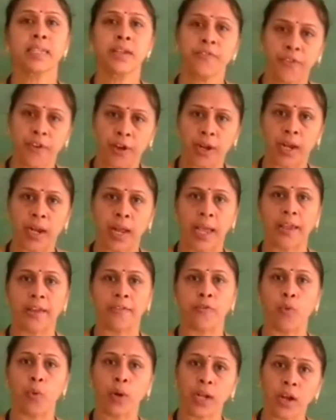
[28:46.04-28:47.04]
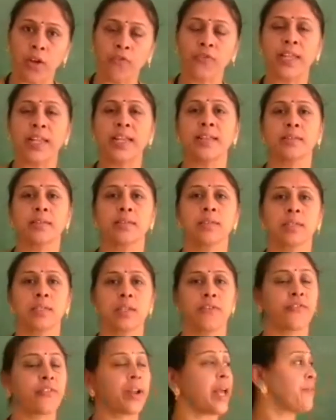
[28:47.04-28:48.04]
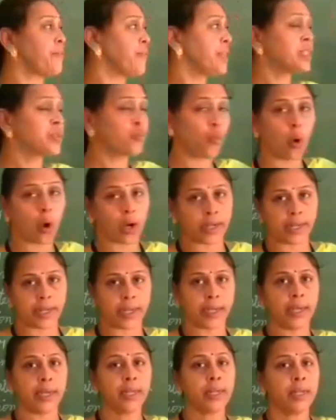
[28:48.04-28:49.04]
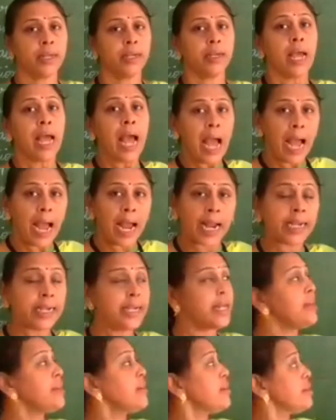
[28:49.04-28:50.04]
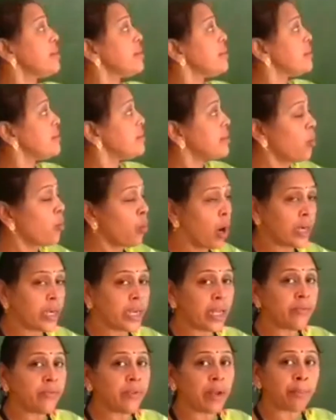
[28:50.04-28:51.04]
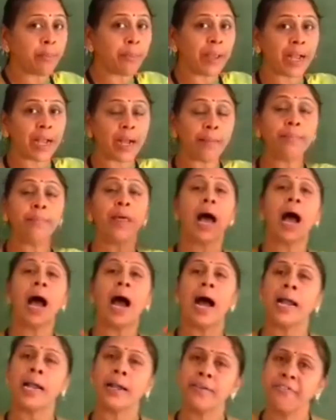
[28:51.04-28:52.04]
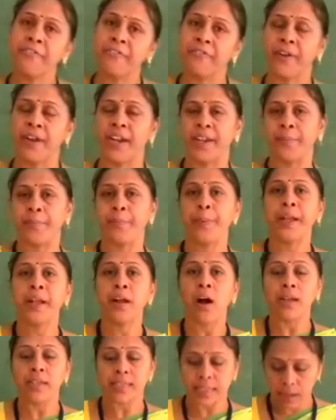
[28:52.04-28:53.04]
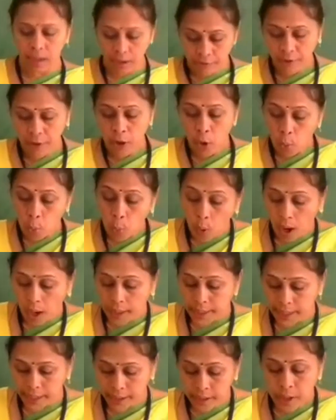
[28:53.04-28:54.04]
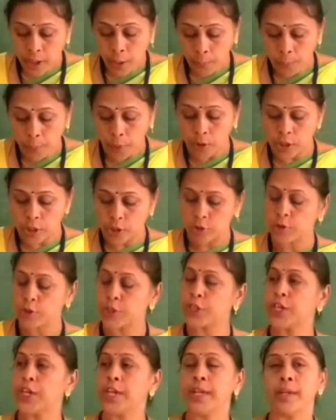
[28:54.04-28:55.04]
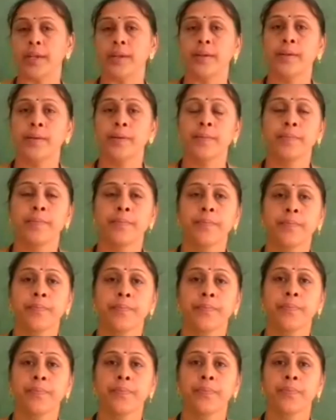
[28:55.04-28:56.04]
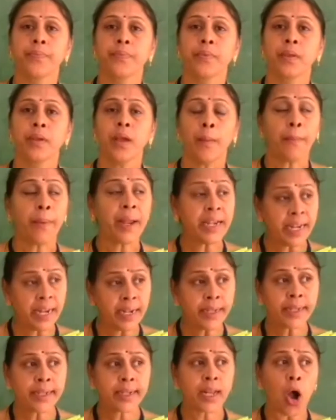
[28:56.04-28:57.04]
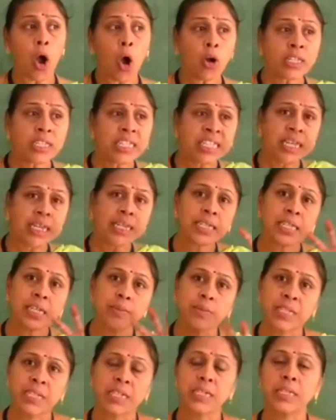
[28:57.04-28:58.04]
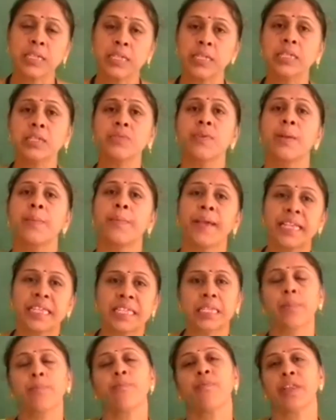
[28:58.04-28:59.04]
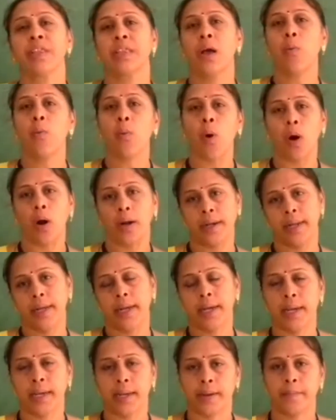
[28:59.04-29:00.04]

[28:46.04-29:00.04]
for life, one of the necessity of life is water, and the water will become unfit because of water pollution. Many toxic substances will mix up with the water.